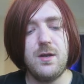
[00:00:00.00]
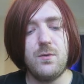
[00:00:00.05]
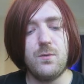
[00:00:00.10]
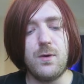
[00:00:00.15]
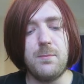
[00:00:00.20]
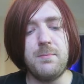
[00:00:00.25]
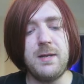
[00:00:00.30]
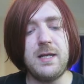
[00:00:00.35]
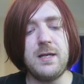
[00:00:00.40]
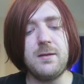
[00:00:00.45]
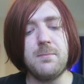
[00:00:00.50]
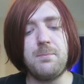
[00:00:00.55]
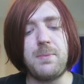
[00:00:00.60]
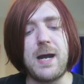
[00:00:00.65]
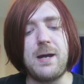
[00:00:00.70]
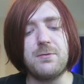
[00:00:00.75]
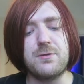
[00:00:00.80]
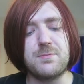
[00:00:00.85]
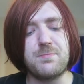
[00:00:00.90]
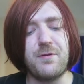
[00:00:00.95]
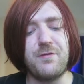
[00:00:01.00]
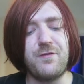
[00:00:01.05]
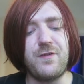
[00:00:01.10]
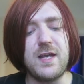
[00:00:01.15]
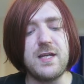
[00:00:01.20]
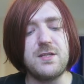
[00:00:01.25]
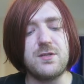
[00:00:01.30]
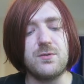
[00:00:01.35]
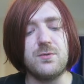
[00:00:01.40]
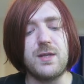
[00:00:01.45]
One million pounds per
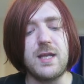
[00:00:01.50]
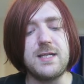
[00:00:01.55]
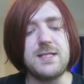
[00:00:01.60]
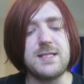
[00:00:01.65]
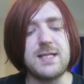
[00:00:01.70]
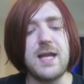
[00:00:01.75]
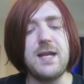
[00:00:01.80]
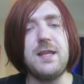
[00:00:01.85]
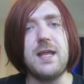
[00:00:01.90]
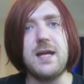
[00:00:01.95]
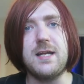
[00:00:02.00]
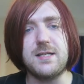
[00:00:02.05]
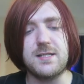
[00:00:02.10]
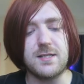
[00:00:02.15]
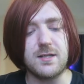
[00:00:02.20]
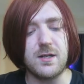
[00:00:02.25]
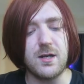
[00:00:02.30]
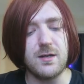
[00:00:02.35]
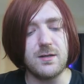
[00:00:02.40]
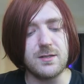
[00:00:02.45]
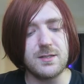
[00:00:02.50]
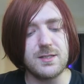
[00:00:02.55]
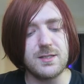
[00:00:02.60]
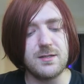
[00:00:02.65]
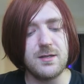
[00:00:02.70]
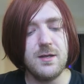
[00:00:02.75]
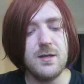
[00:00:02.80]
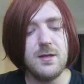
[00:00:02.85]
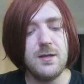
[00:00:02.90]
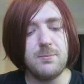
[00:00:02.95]
fatal, they say that is the
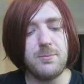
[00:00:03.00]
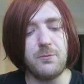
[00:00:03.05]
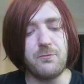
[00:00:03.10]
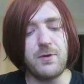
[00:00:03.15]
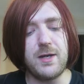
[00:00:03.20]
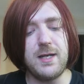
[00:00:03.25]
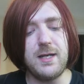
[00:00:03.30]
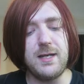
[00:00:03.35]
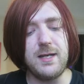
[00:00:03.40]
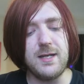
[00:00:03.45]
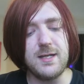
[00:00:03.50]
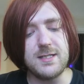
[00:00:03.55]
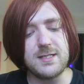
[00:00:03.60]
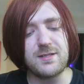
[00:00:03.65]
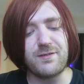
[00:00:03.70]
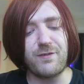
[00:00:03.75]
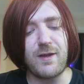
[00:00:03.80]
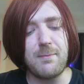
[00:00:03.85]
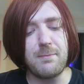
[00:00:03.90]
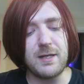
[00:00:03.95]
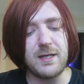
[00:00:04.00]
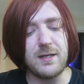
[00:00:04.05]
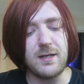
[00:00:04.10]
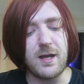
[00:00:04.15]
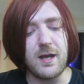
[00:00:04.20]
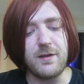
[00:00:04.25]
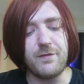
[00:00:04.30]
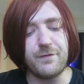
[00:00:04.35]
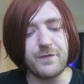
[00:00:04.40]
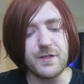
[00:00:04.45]
cost, but really it is family
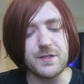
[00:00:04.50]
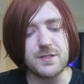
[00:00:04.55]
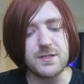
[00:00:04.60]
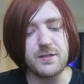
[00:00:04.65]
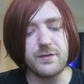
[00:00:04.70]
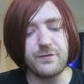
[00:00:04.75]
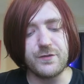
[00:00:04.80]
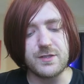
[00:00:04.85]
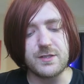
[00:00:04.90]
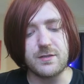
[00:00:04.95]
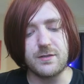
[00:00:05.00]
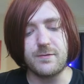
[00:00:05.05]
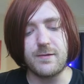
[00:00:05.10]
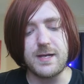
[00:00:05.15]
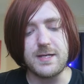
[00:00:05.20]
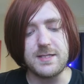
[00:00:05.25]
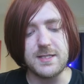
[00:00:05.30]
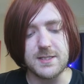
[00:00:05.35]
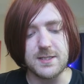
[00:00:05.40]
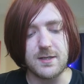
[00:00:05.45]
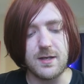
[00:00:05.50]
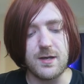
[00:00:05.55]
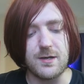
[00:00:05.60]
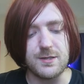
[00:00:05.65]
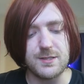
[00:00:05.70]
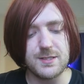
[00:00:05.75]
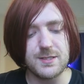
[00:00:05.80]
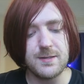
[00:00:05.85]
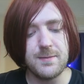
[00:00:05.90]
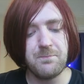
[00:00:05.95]
life that suffers the greatest
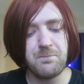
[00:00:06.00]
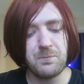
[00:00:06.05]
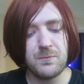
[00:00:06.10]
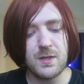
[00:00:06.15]
loss.